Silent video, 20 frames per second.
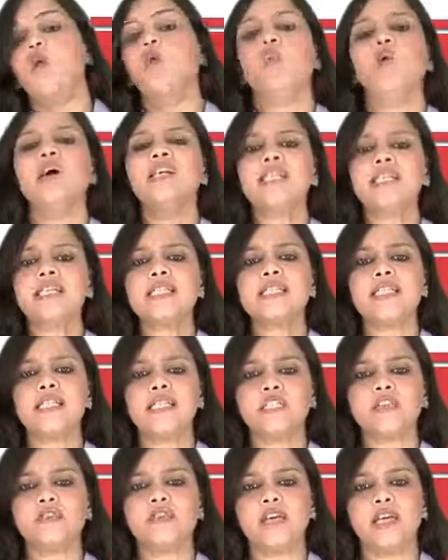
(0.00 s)
Once a
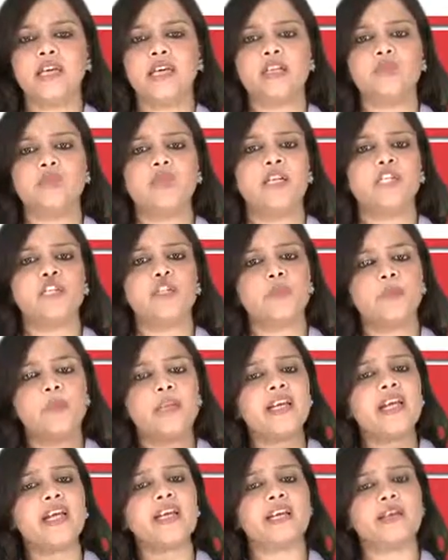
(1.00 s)
certificate with a
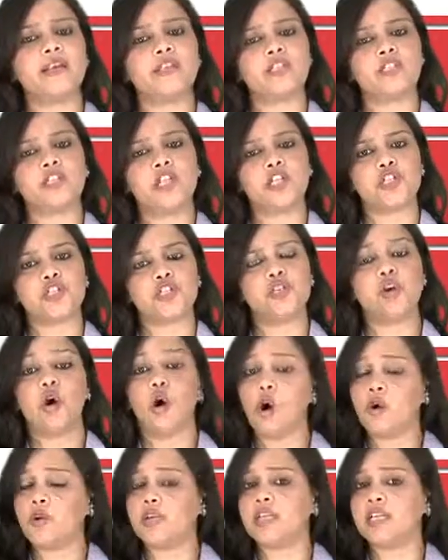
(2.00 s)
duplicate attestation
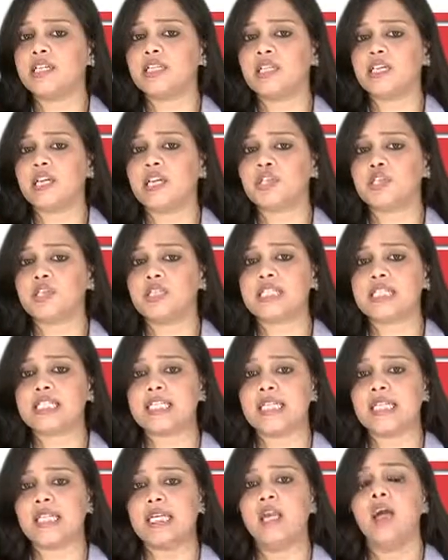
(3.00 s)
or authentication
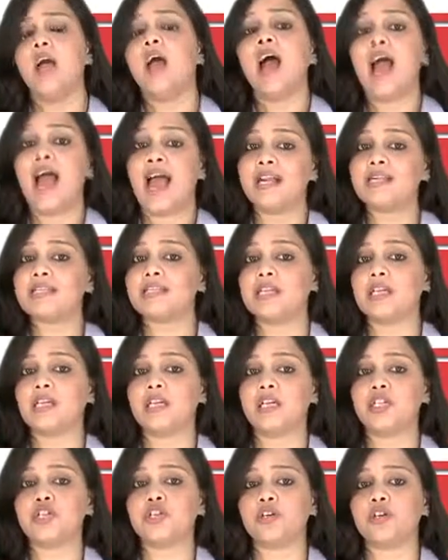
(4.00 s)
seal and
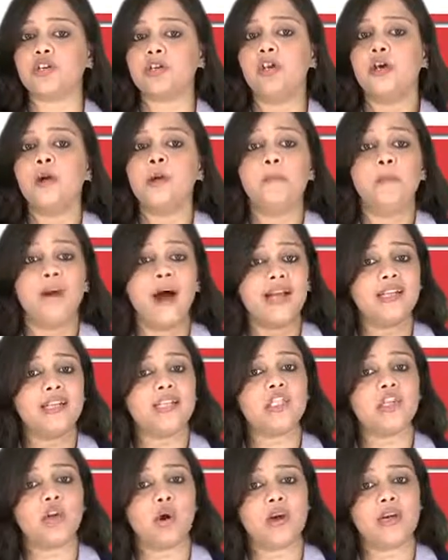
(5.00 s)
signature by the
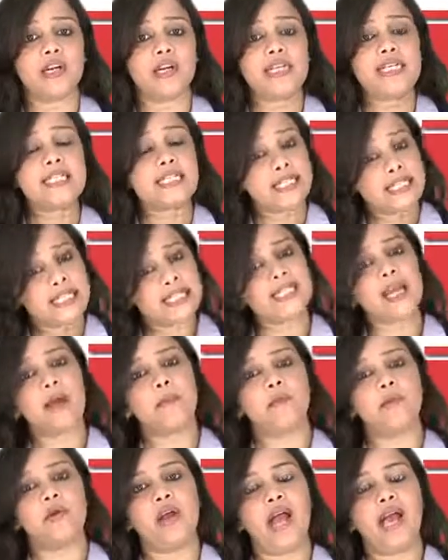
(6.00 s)
authorities is
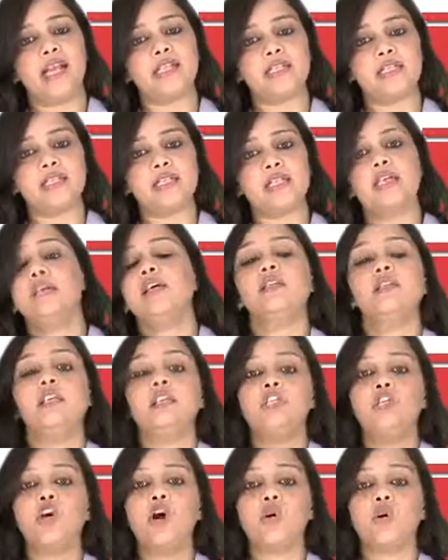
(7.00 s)
apprehended, the
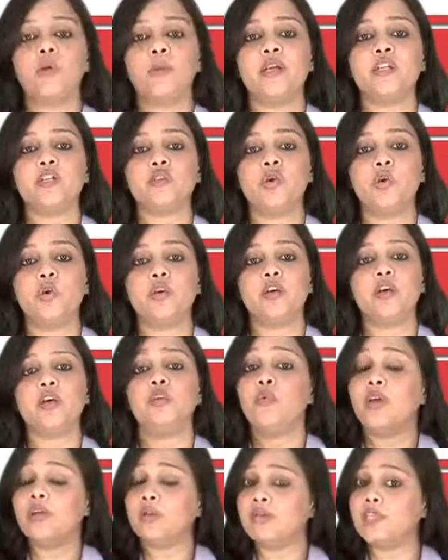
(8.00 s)
document owner
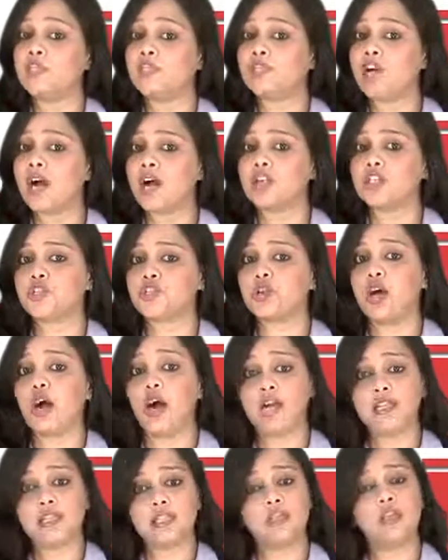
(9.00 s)
will be charged
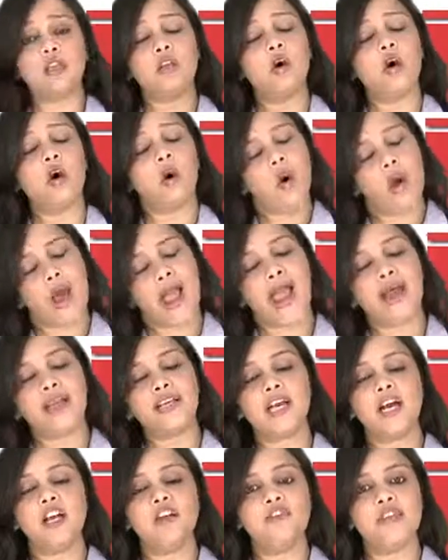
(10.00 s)
under the law and
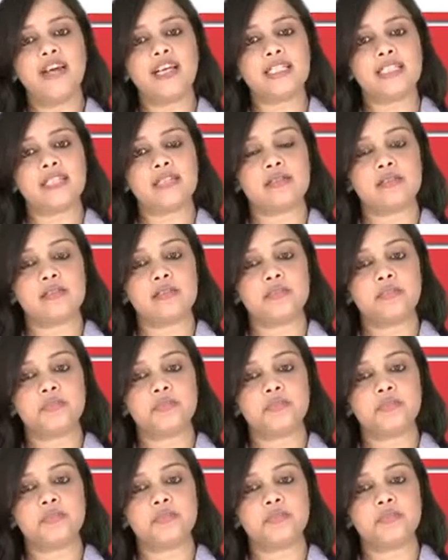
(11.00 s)
convicted.